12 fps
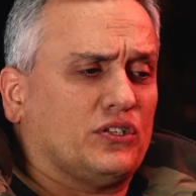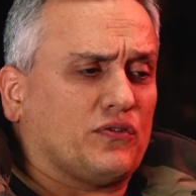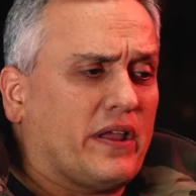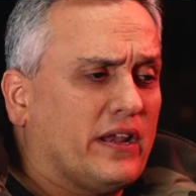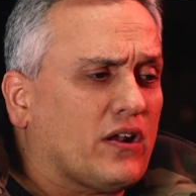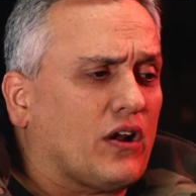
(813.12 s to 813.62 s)

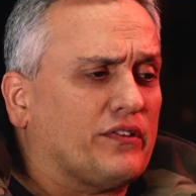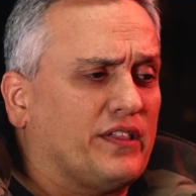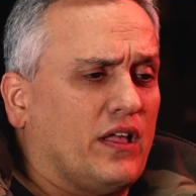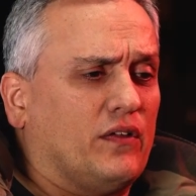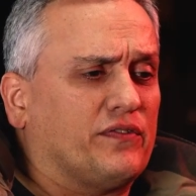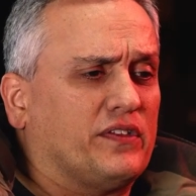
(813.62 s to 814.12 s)
trained
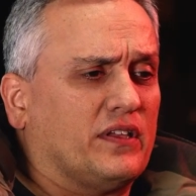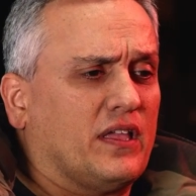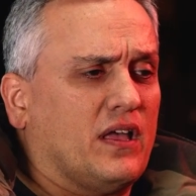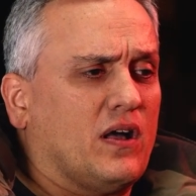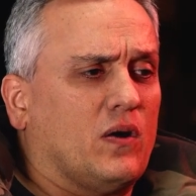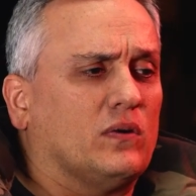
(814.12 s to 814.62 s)
ourselves to
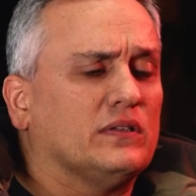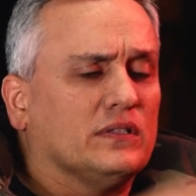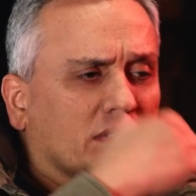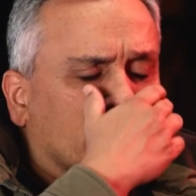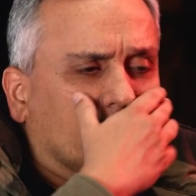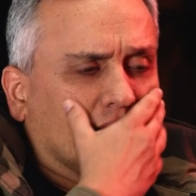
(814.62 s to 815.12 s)
go,
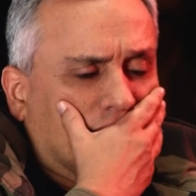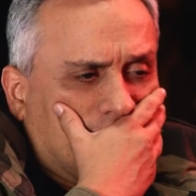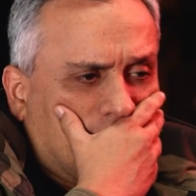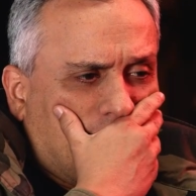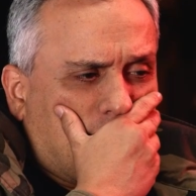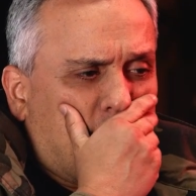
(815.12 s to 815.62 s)

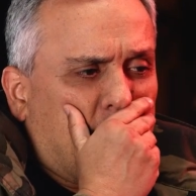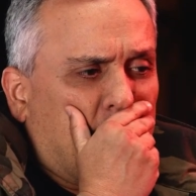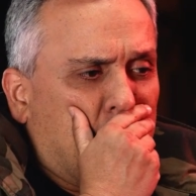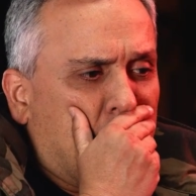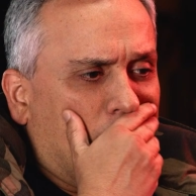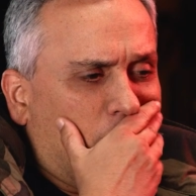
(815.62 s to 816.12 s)
all right,
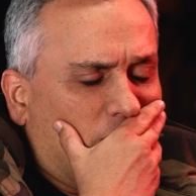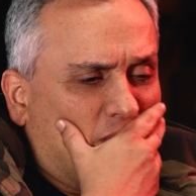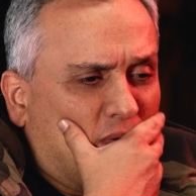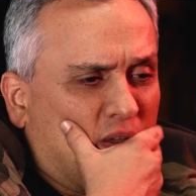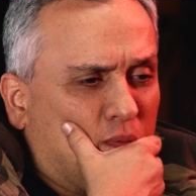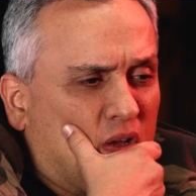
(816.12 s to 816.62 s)
I know,
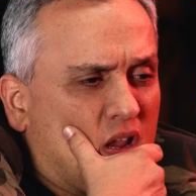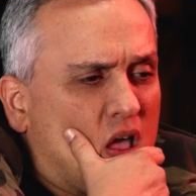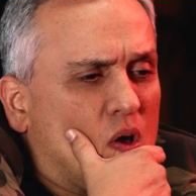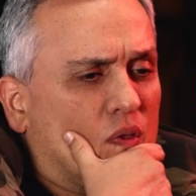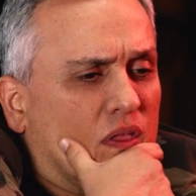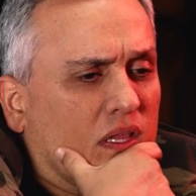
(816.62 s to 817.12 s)
we, we
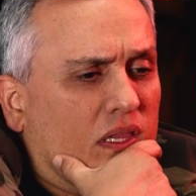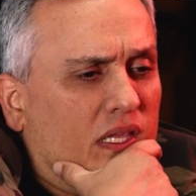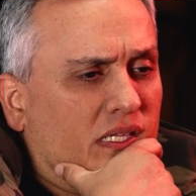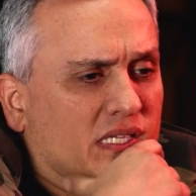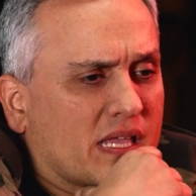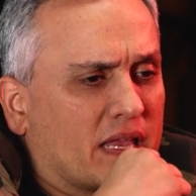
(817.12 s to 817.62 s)
know that the
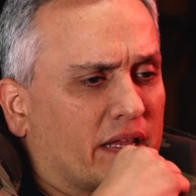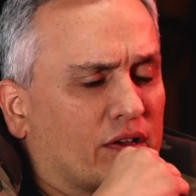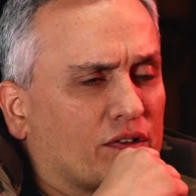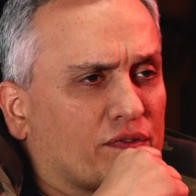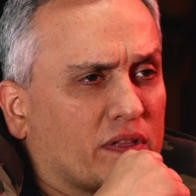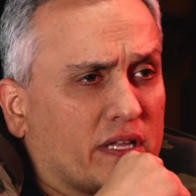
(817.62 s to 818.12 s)
intent
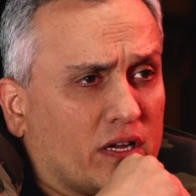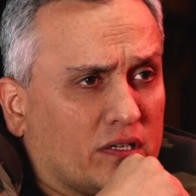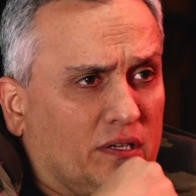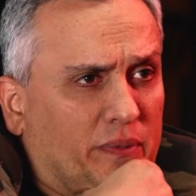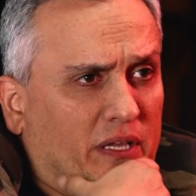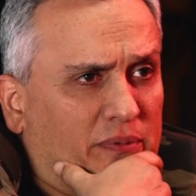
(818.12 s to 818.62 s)
here is for the
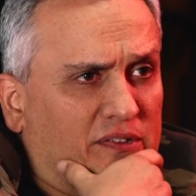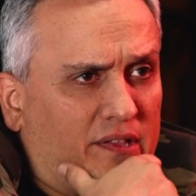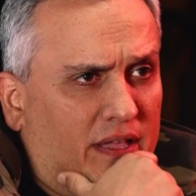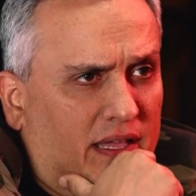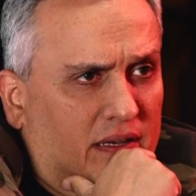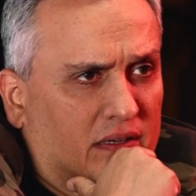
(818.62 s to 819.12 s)
character to be
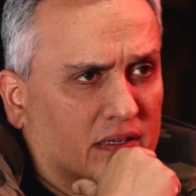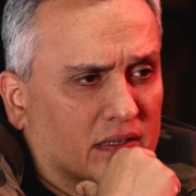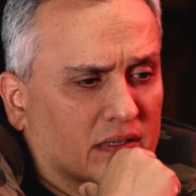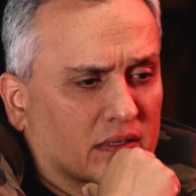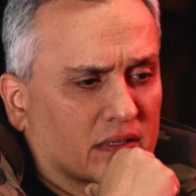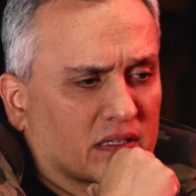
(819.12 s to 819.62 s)
upset. Mm.
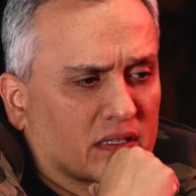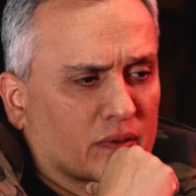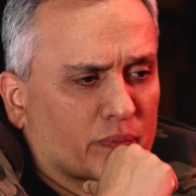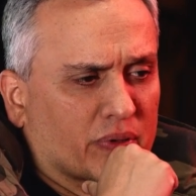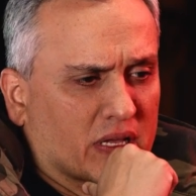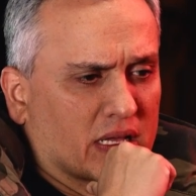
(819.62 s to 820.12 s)

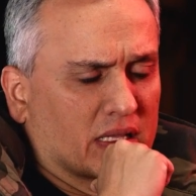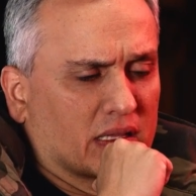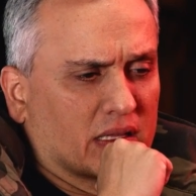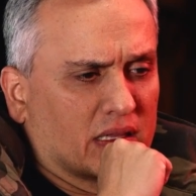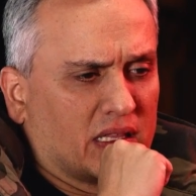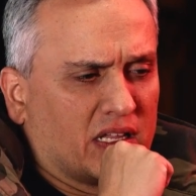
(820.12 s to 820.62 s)
But
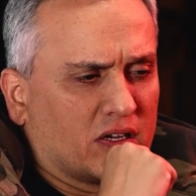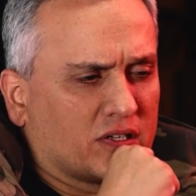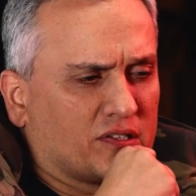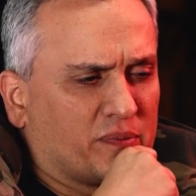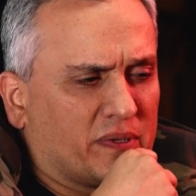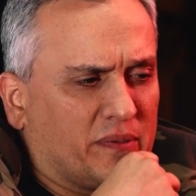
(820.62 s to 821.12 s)
the
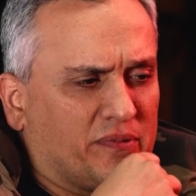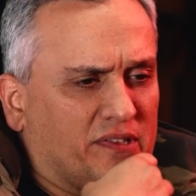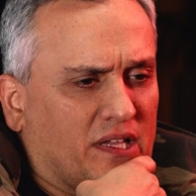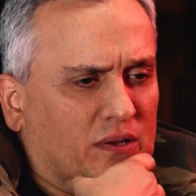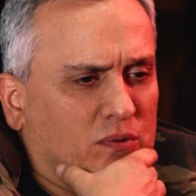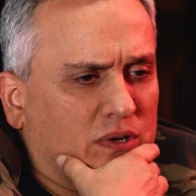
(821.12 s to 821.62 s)
character's been
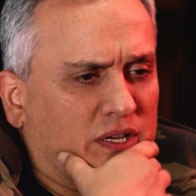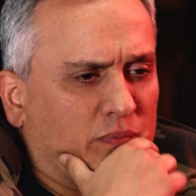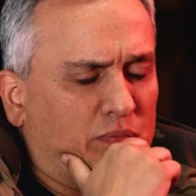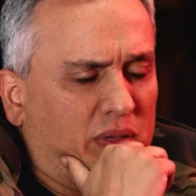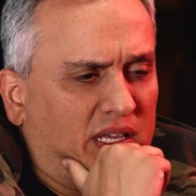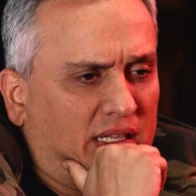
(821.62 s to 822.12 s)
upset quite a
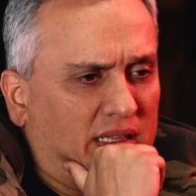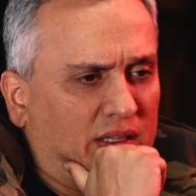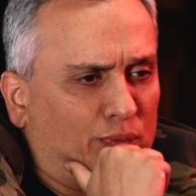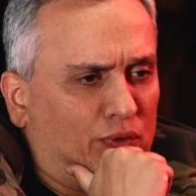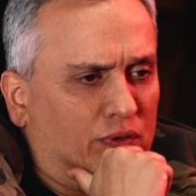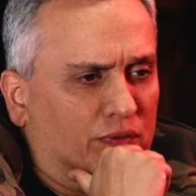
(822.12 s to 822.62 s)
bit in
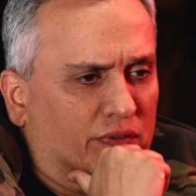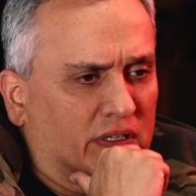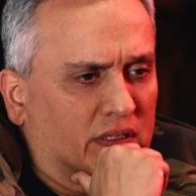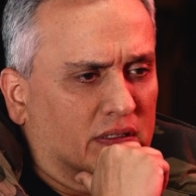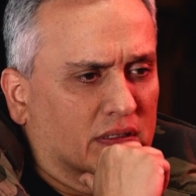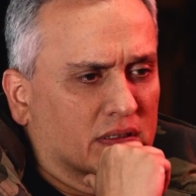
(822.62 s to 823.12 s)
the mm.
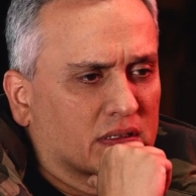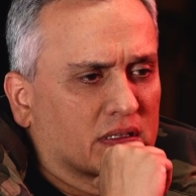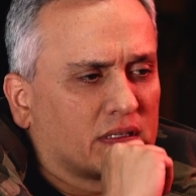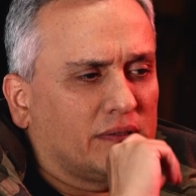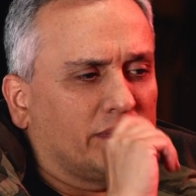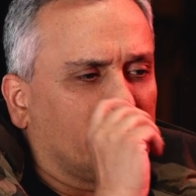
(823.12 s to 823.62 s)
movie.
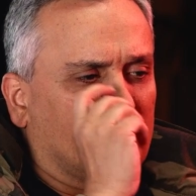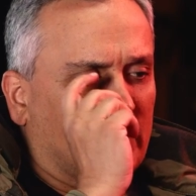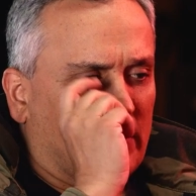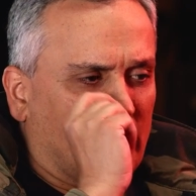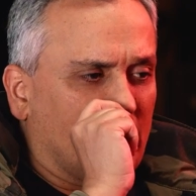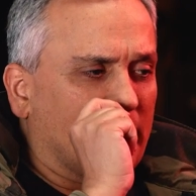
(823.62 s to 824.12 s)

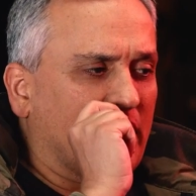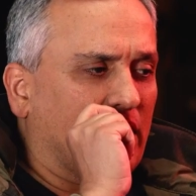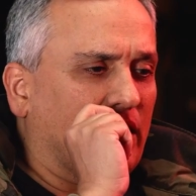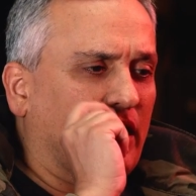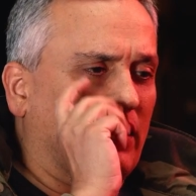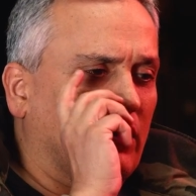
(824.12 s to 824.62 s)
Let's think
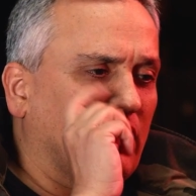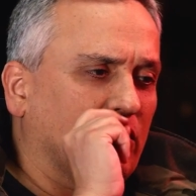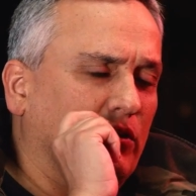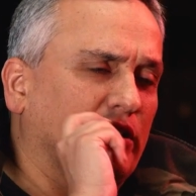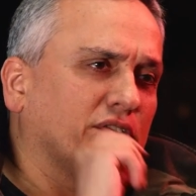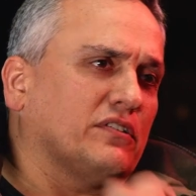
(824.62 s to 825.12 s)
about how
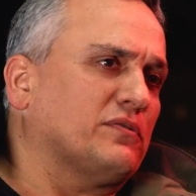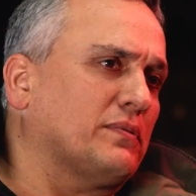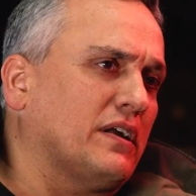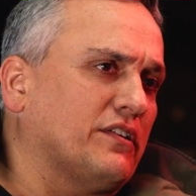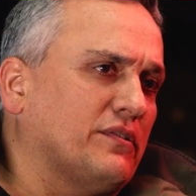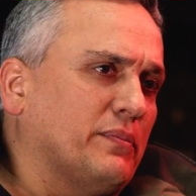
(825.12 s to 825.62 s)
other ways to
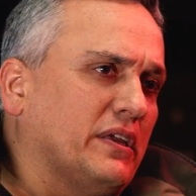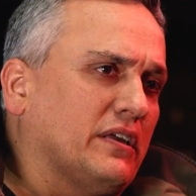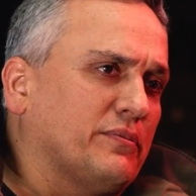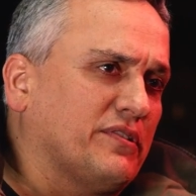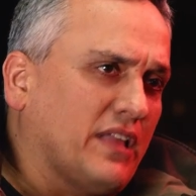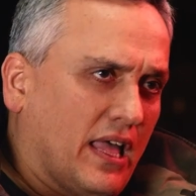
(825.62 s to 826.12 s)
express being
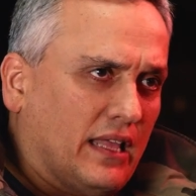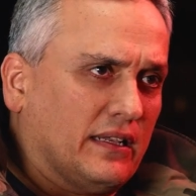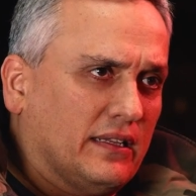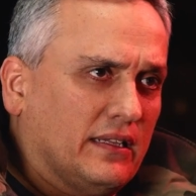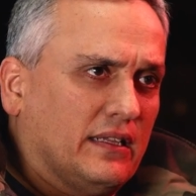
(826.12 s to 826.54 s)
upset. Mm.